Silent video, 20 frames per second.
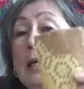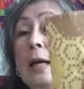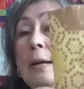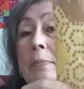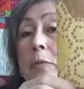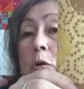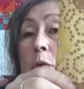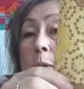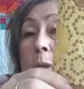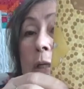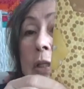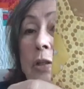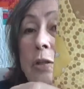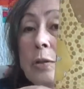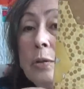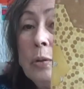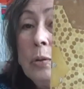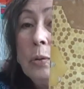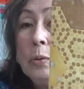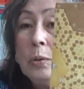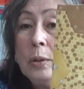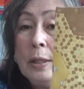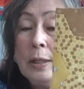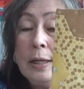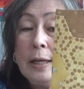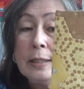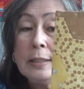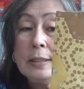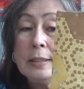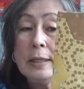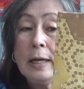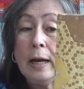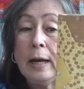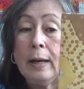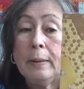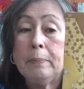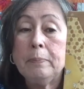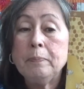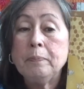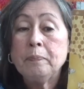I'm going to, the next
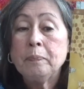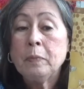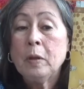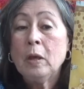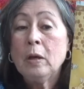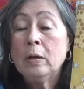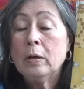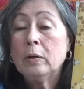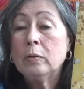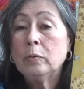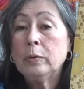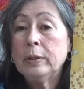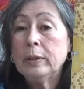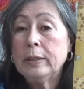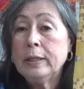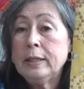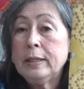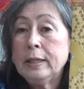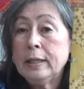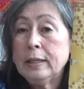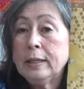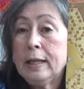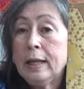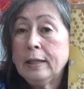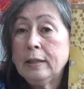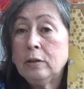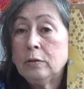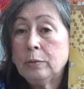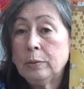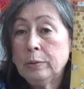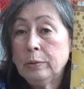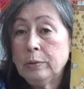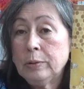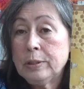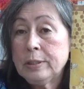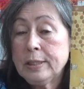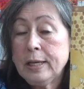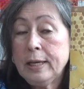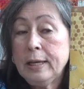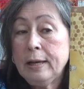time, really think that through
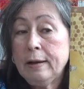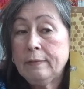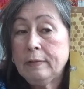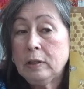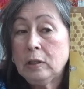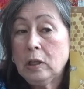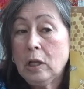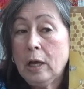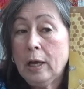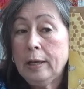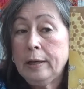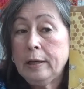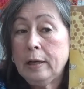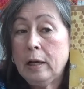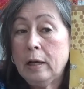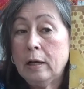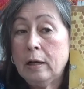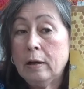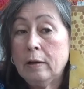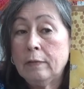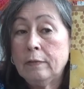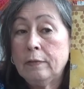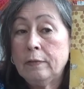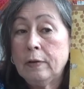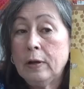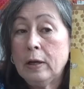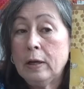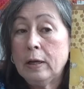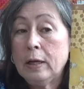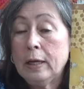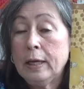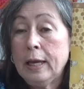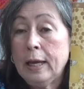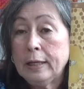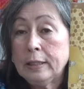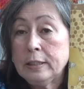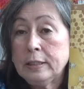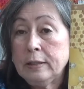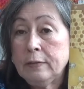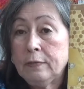because I have a lot of
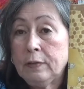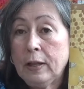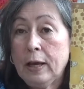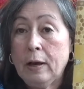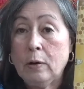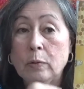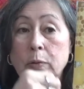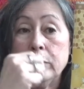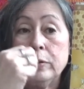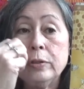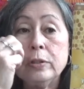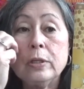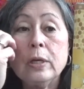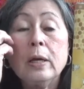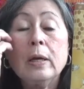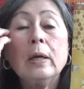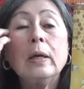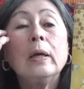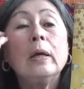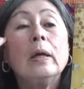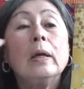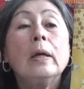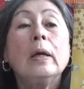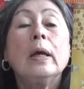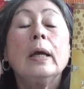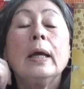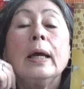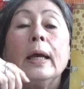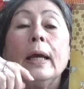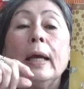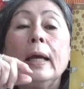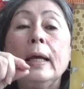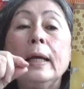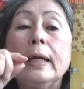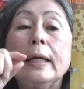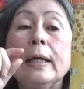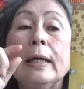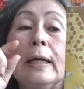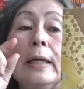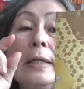hexi flowers,
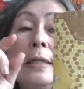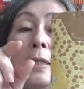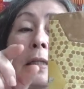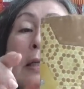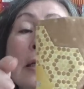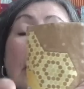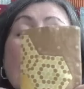and